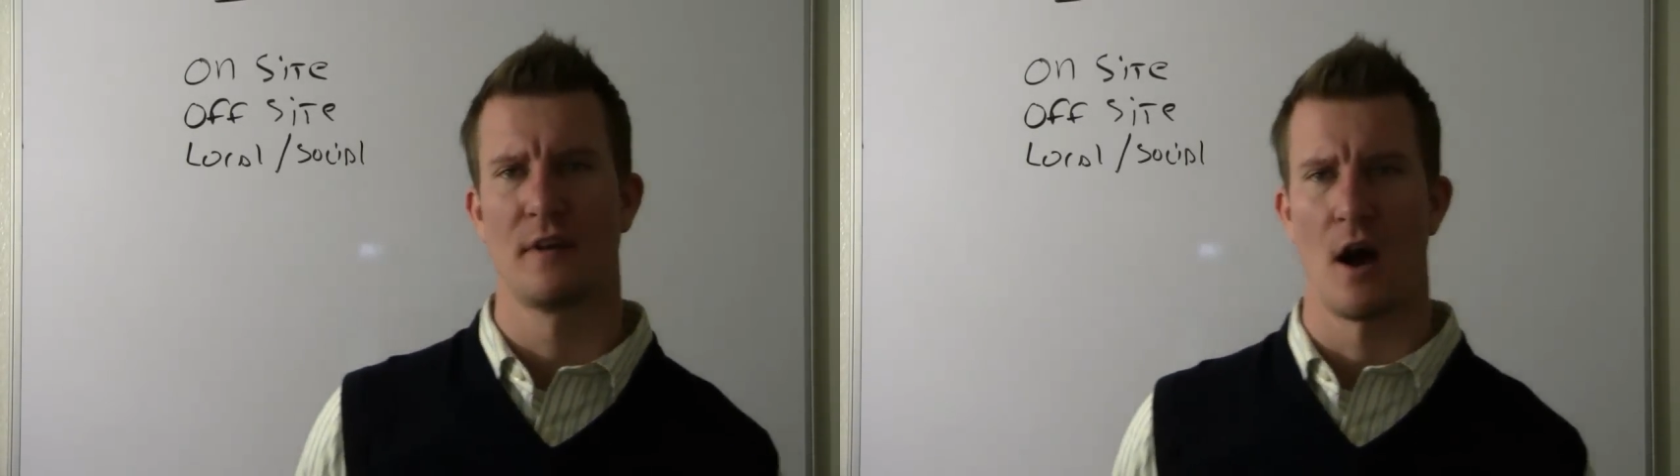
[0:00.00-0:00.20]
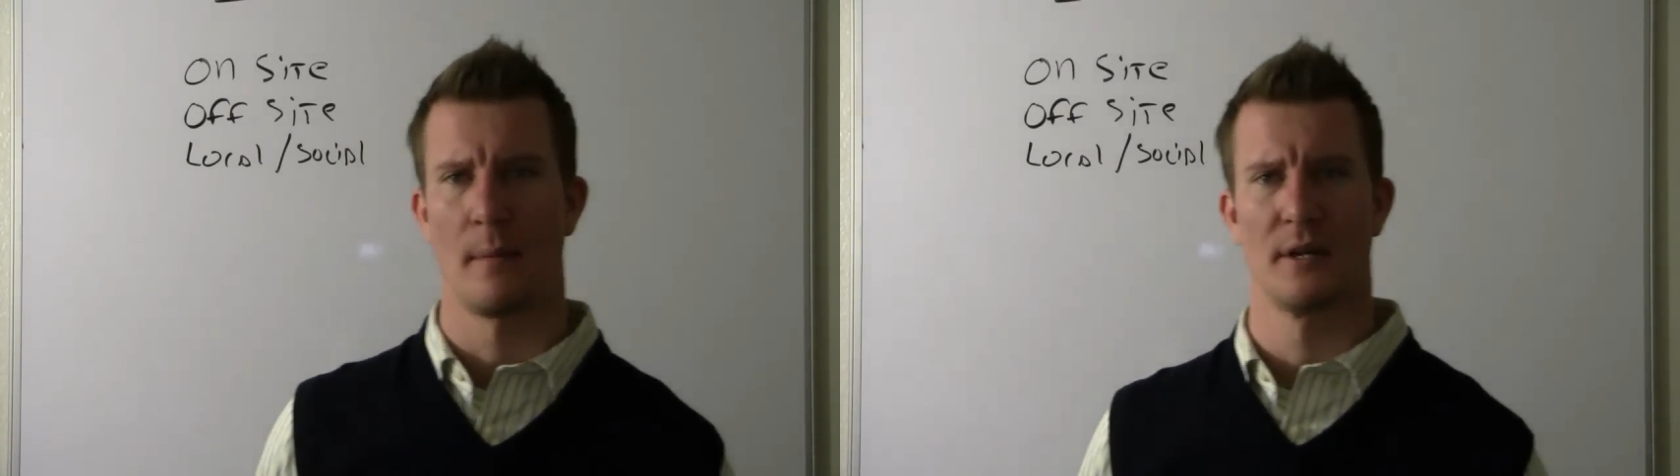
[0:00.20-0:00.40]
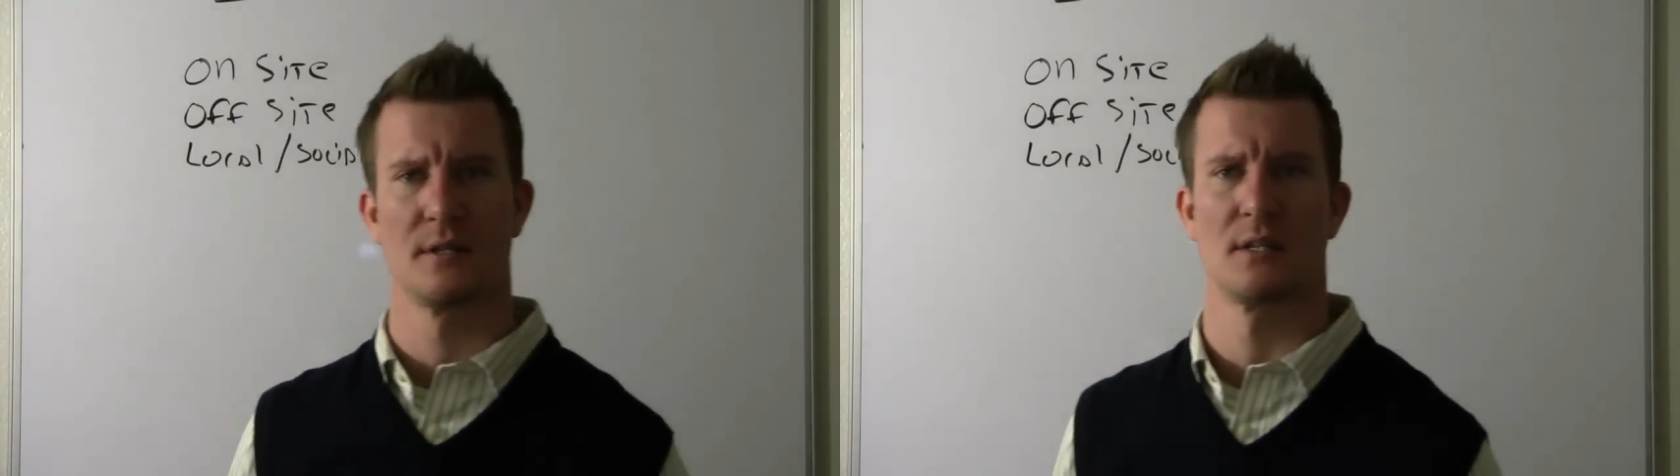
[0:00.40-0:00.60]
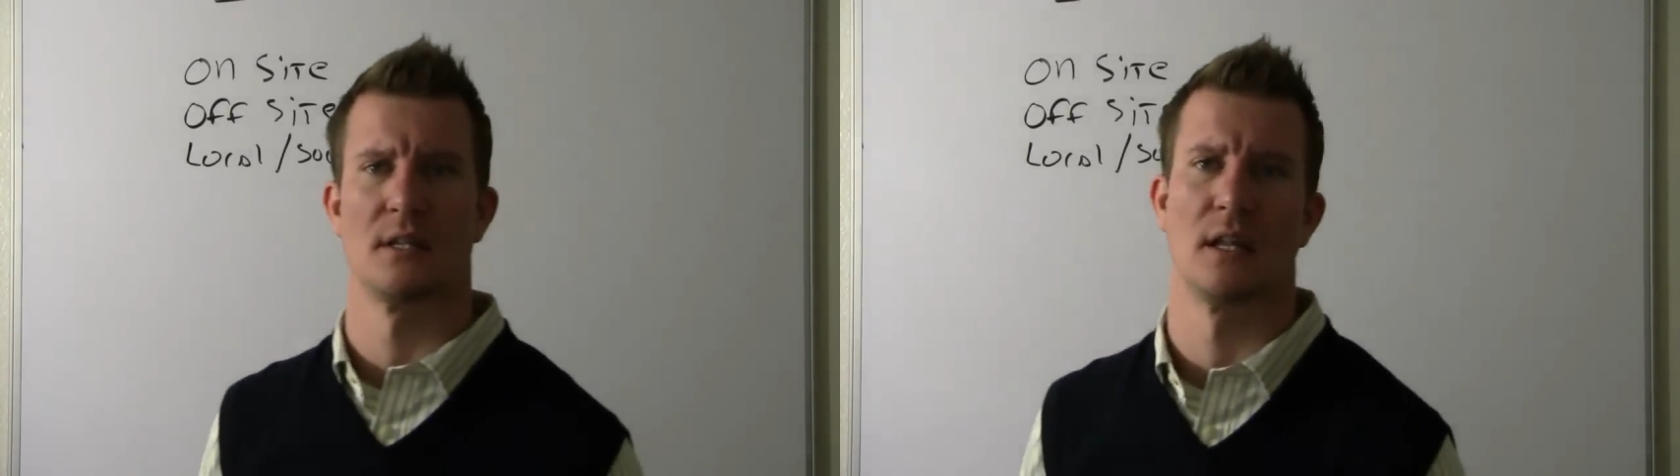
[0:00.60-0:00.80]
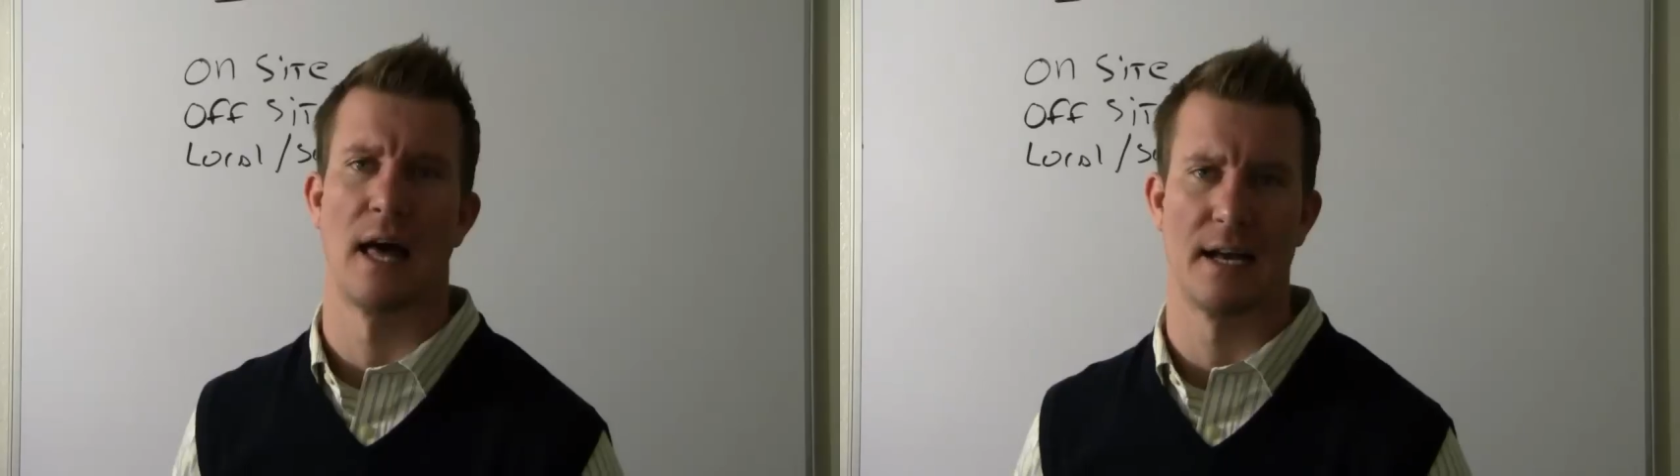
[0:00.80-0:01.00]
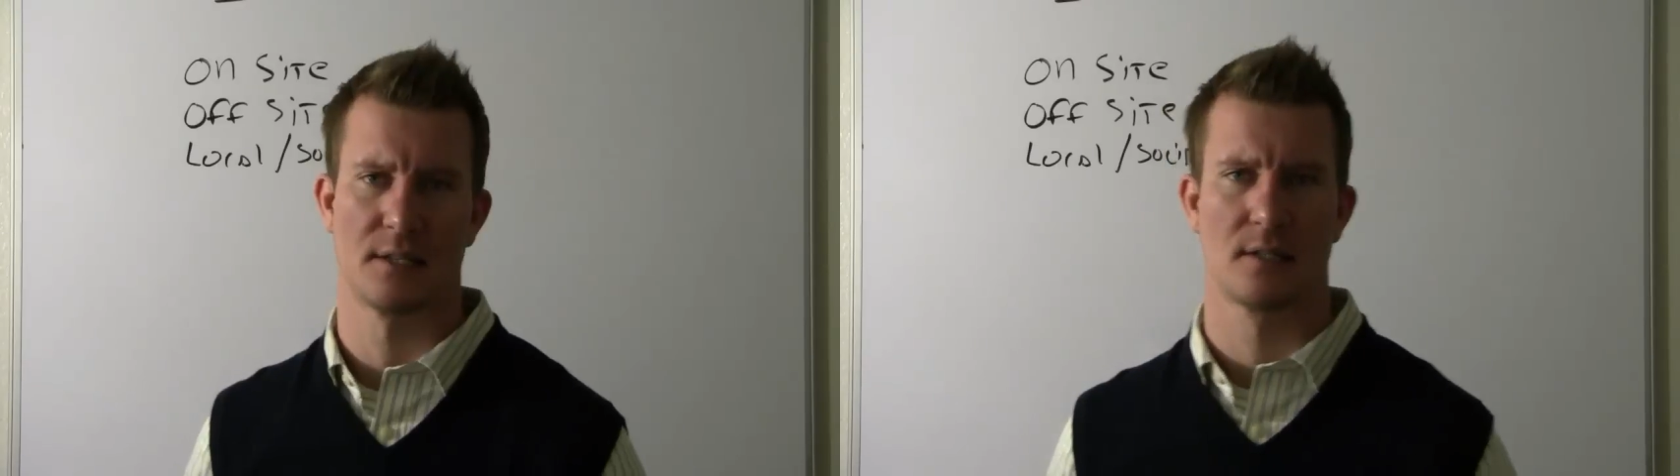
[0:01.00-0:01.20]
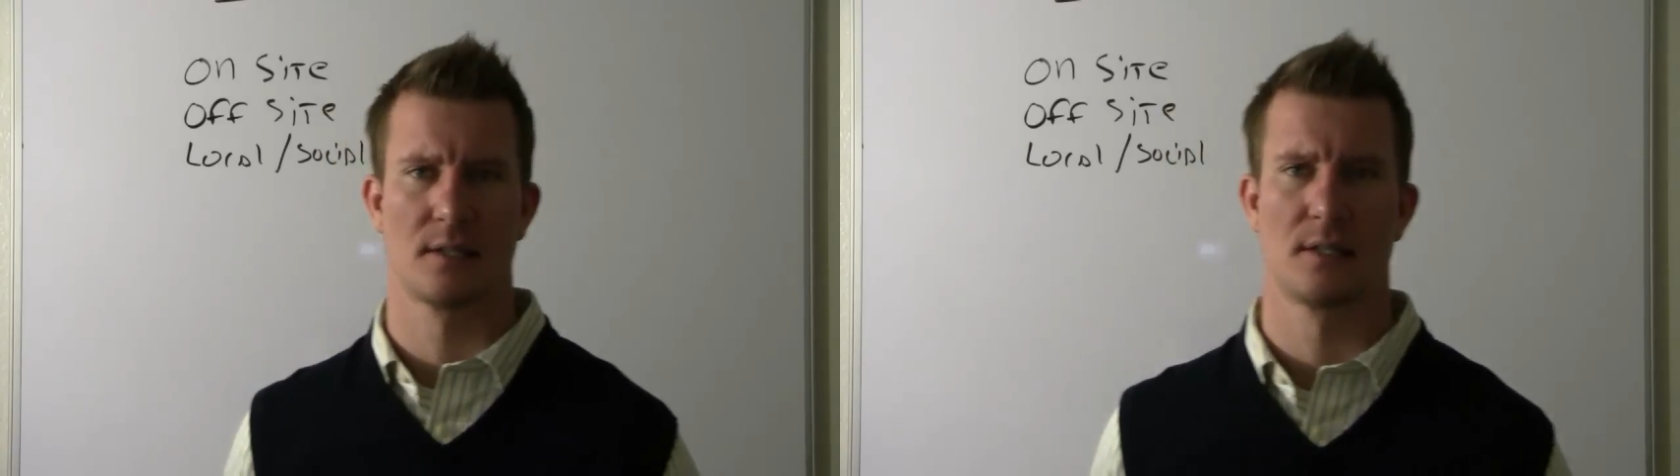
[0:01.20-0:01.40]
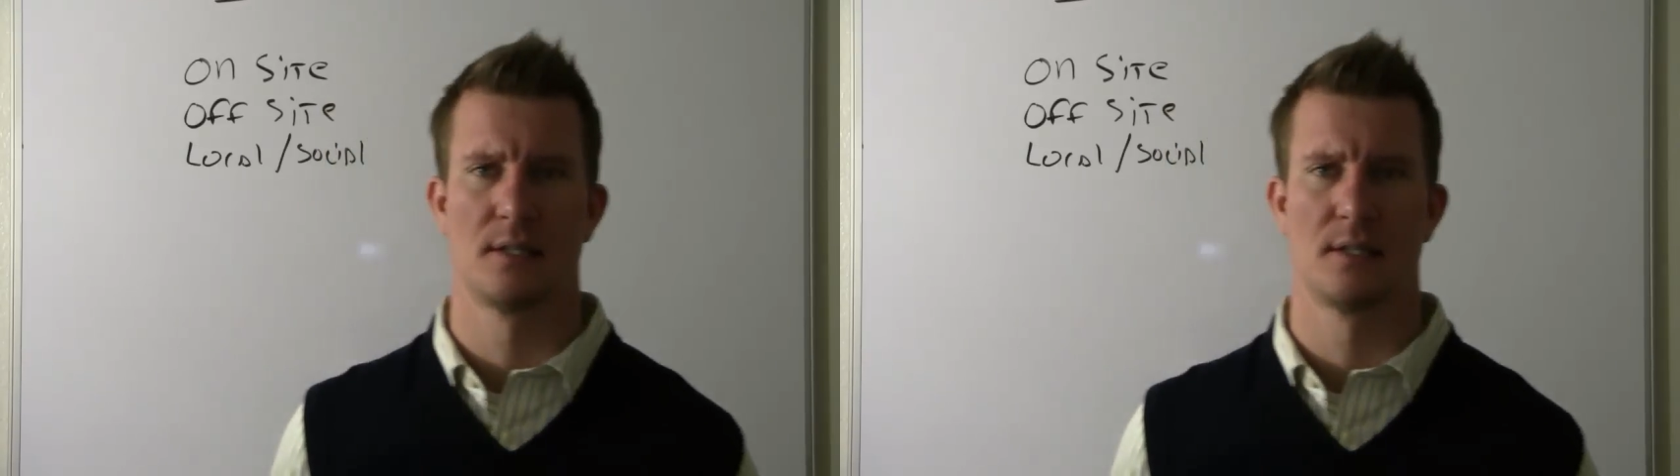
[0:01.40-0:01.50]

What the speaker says: phenomenons in the last